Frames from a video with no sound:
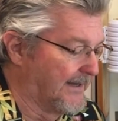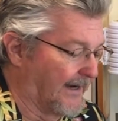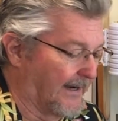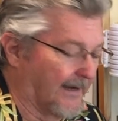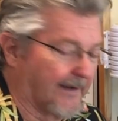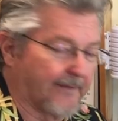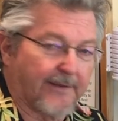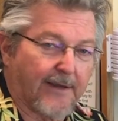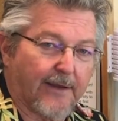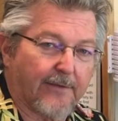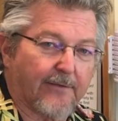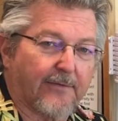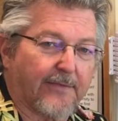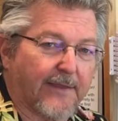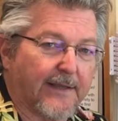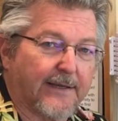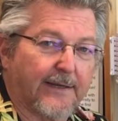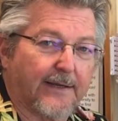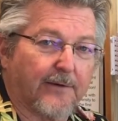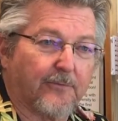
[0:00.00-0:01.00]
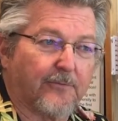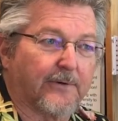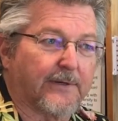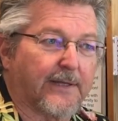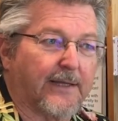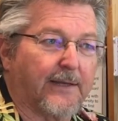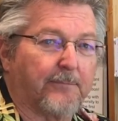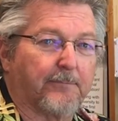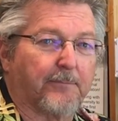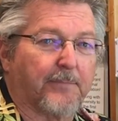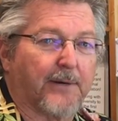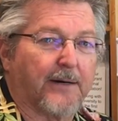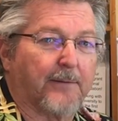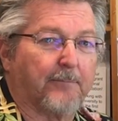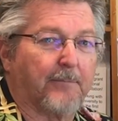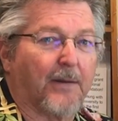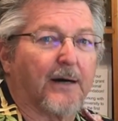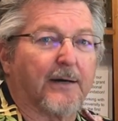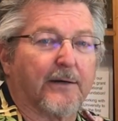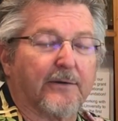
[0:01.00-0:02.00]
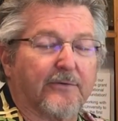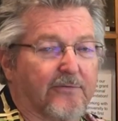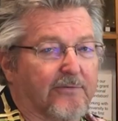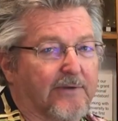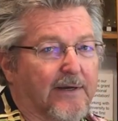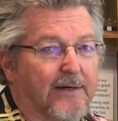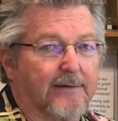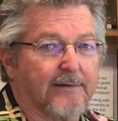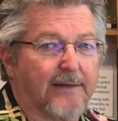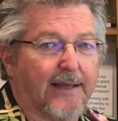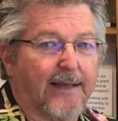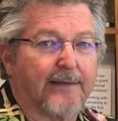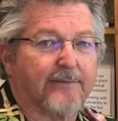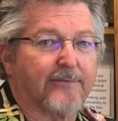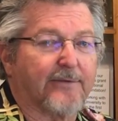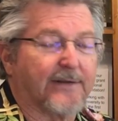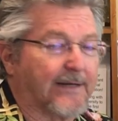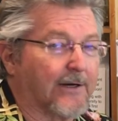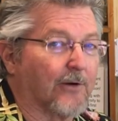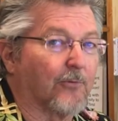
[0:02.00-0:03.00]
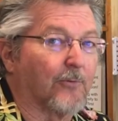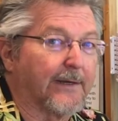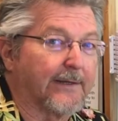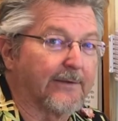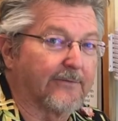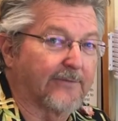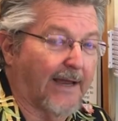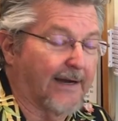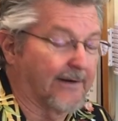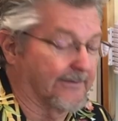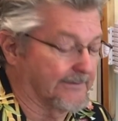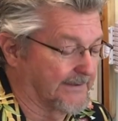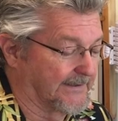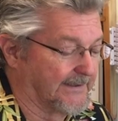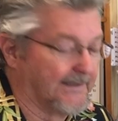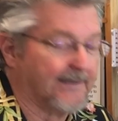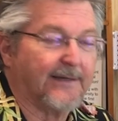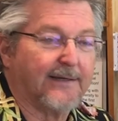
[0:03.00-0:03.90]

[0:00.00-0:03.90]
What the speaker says: The other thing, it will keep bugs, ants and earwigs out.